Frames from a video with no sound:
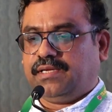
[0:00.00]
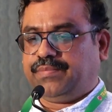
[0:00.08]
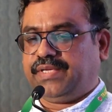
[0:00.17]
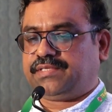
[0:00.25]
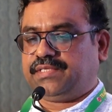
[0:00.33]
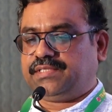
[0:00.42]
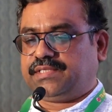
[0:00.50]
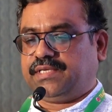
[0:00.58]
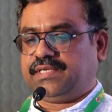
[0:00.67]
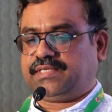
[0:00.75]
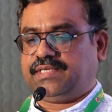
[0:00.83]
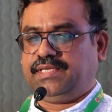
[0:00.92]
patients
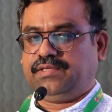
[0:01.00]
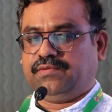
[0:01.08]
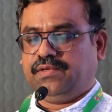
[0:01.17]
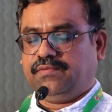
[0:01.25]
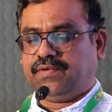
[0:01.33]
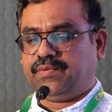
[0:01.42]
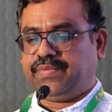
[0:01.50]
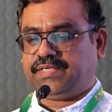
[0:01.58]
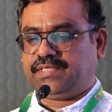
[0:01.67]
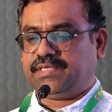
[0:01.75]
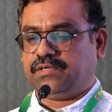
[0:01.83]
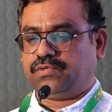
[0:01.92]
correctly for
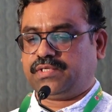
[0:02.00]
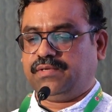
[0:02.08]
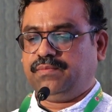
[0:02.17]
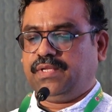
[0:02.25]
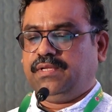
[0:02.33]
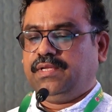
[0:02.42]
better outcome.